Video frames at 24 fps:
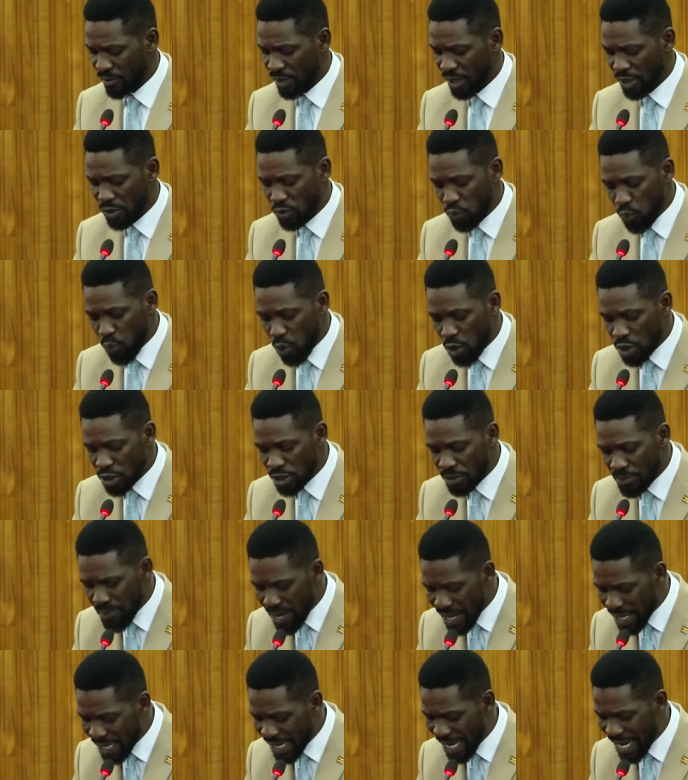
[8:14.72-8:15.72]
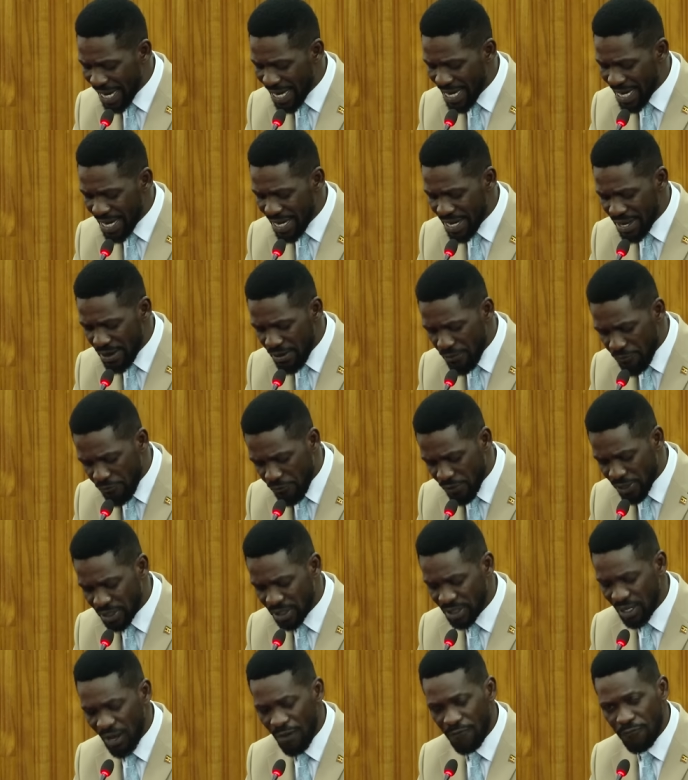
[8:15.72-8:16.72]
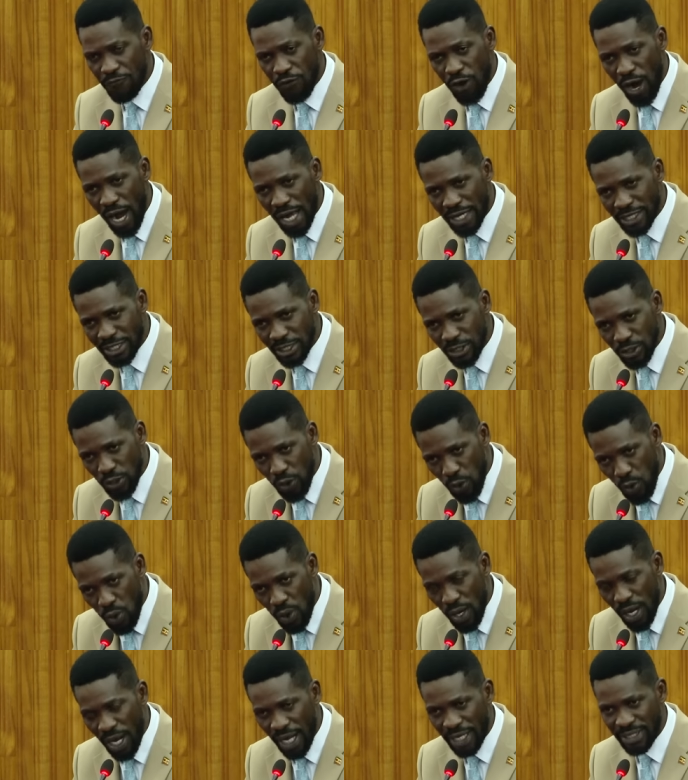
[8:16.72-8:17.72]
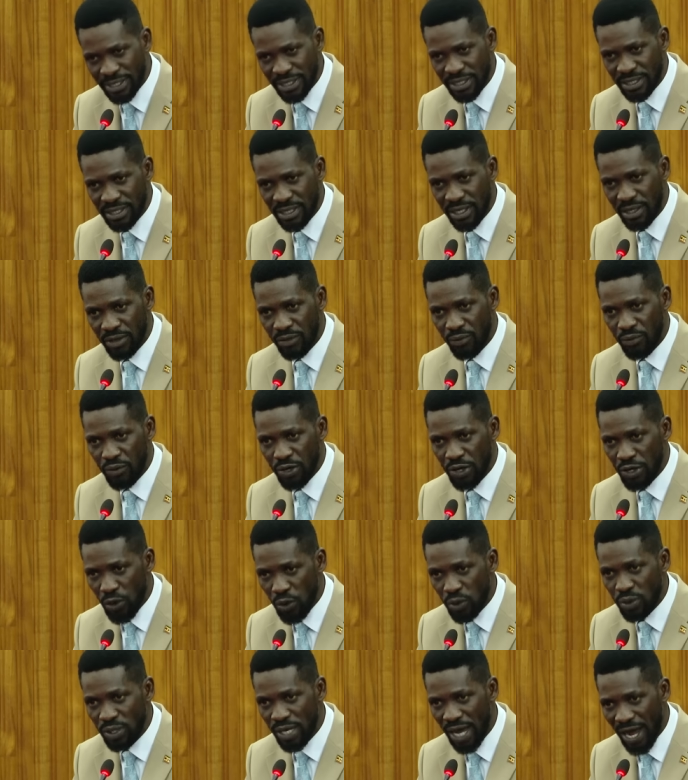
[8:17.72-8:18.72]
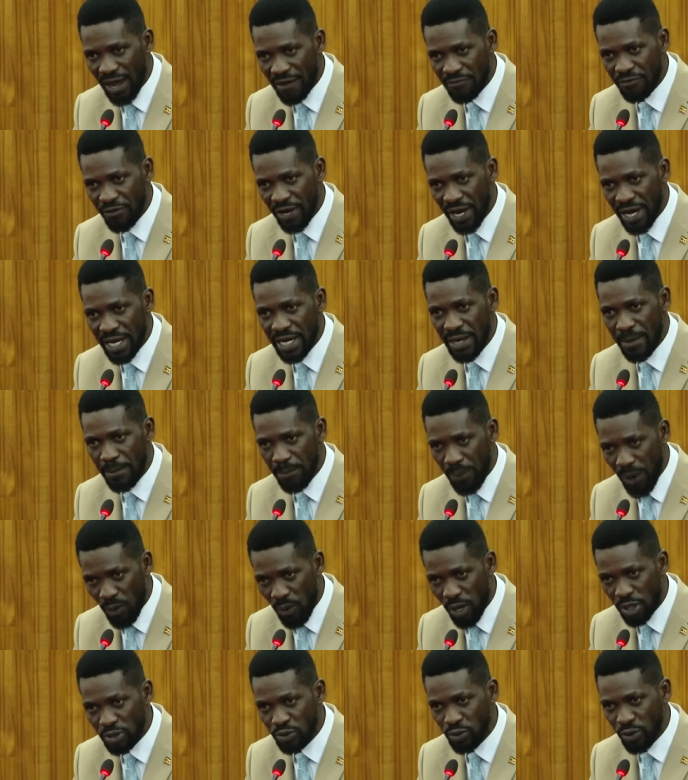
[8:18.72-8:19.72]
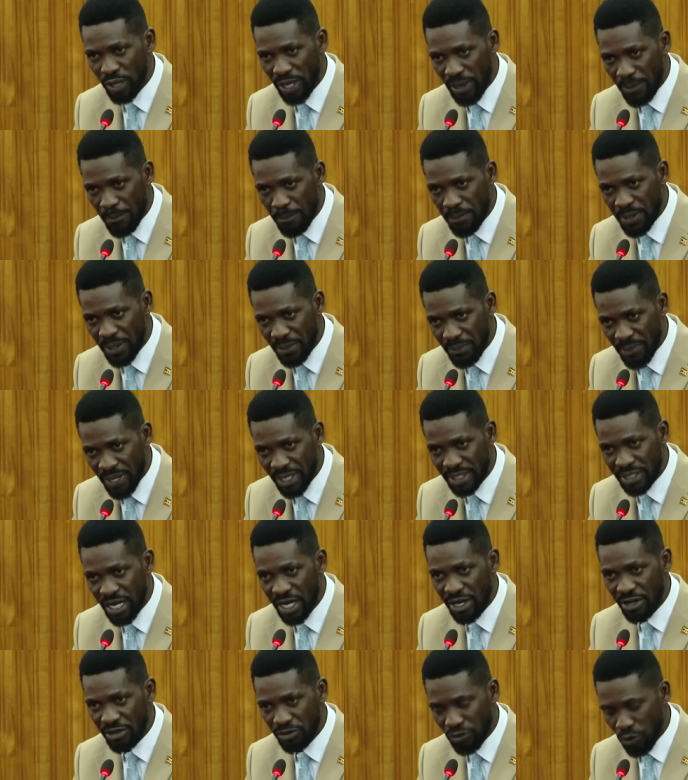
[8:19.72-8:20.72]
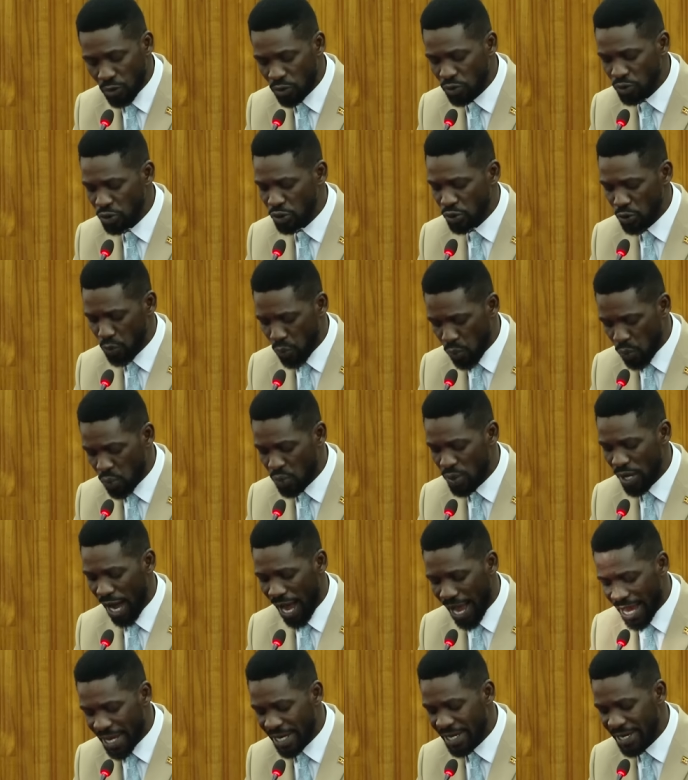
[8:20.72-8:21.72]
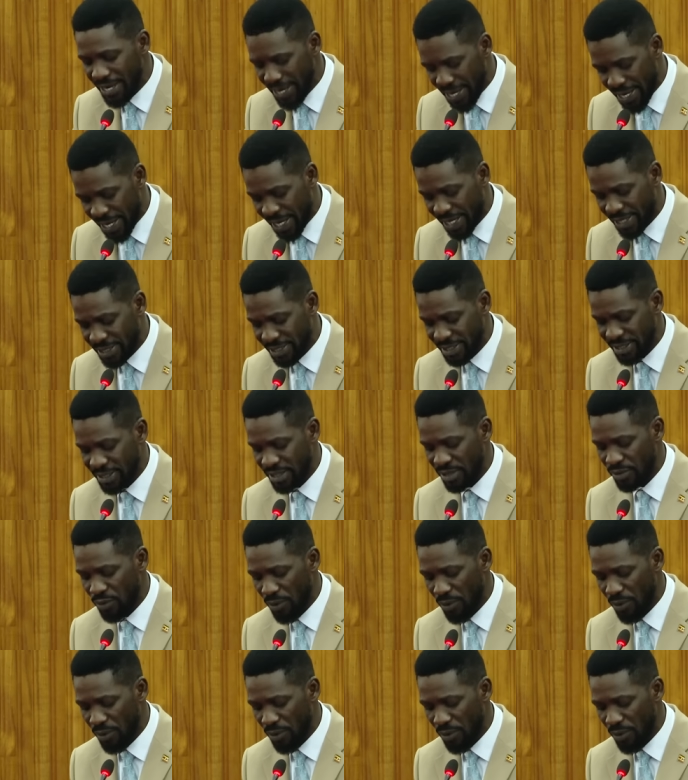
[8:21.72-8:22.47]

it won't make any difference for as long as we don't have any power to implement those good ideas.